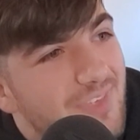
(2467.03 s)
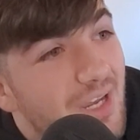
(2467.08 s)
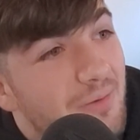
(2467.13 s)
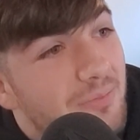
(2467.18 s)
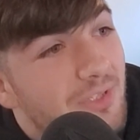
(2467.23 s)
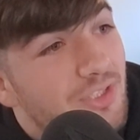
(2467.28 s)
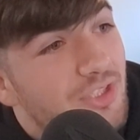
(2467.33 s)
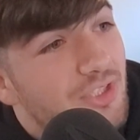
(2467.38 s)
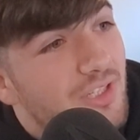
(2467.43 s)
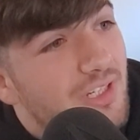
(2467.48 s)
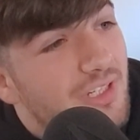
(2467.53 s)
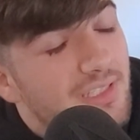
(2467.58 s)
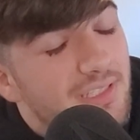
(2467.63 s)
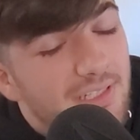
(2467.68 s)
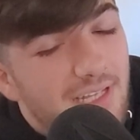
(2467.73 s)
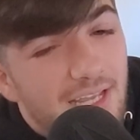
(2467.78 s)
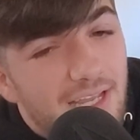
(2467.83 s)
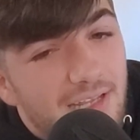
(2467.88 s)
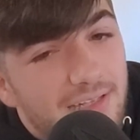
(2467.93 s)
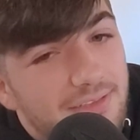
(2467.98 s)
I'm gonna train
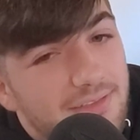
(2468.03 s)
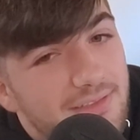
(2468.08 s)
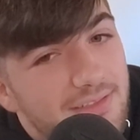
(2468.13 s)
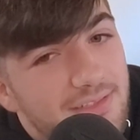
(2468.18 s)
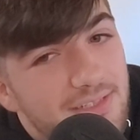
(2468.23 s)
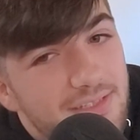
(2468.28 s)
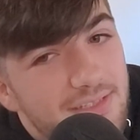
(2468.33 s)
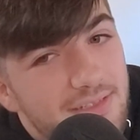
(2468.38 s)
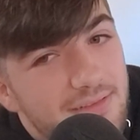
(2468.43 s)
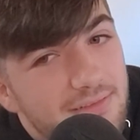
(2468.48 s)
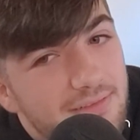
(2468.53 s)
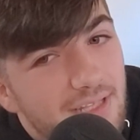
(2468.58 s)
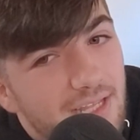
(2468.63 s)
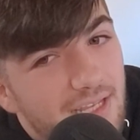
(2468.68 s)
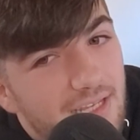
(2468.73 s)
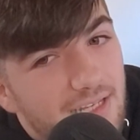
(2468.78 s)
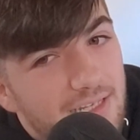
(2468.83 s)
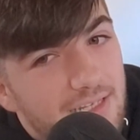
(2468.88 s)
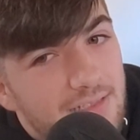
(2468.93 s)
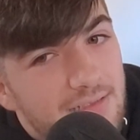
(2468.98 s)
at
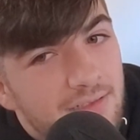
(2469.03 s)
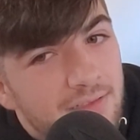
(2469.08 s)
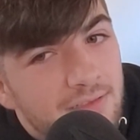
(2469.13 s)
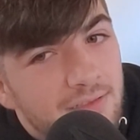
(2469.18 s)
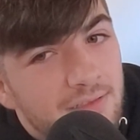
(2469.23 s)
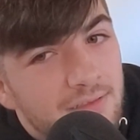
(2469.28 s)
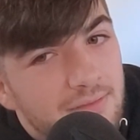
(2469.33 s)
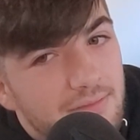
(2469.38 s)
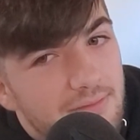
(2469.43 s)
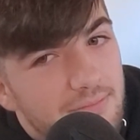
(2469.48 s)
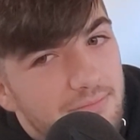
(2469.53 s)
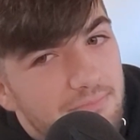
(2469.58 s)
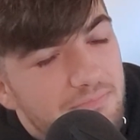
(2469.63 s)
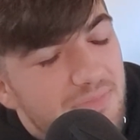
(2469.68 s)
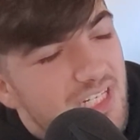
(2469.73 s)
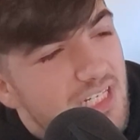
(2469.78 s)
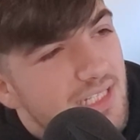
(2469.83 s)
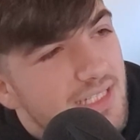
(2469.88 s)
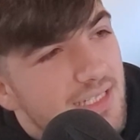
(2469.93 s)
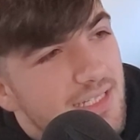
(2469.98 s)
like either
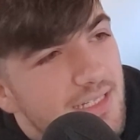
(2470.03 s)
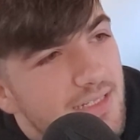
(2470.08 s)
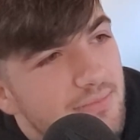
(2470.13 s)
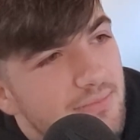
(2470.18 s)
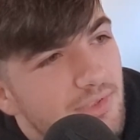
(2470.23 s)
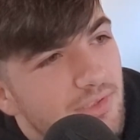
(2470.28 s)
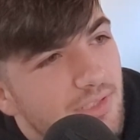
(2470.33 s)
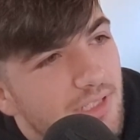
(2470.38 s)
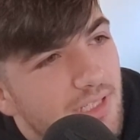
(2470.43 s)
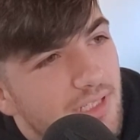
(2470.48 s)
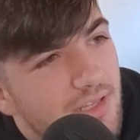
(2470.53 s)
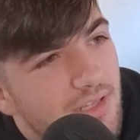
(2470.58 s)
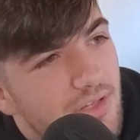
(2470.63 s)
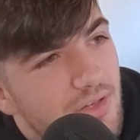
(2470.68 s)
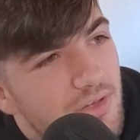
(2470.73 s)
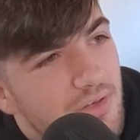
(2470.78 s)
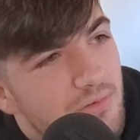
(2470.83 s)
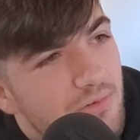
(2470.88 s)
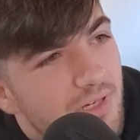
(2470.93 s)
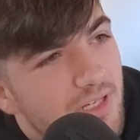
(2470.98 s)
B team or like the
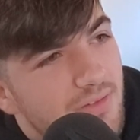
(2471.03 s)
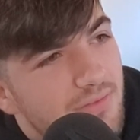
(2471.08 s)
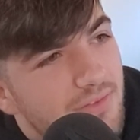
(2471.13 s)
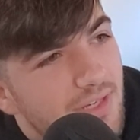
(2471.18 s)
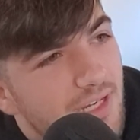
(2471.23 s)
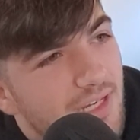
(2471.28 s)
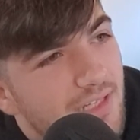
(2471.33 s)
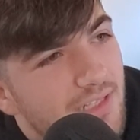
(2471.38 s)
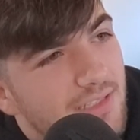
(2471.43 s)
new wave guys.